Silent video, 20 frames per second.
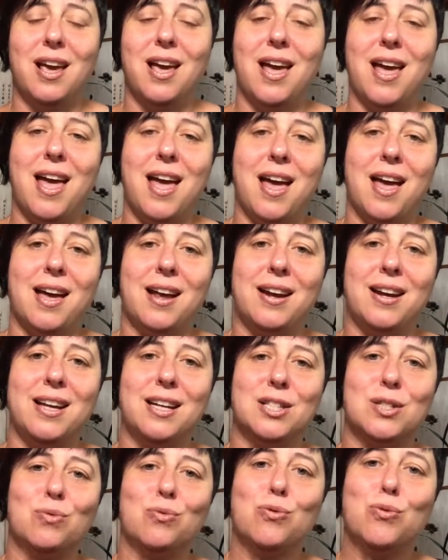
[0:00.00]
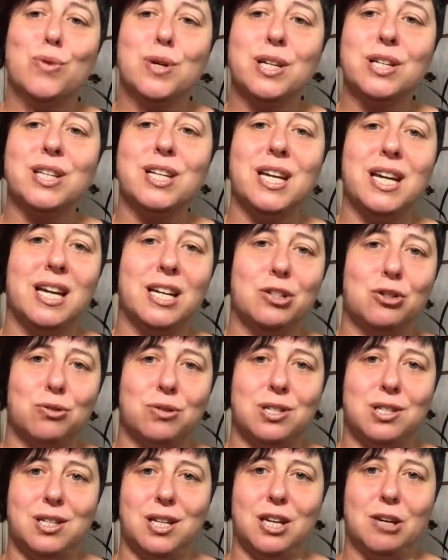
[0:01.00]
And it's really
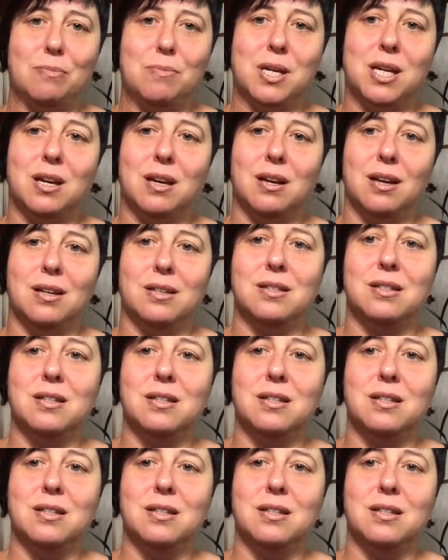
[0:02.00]
interesting because,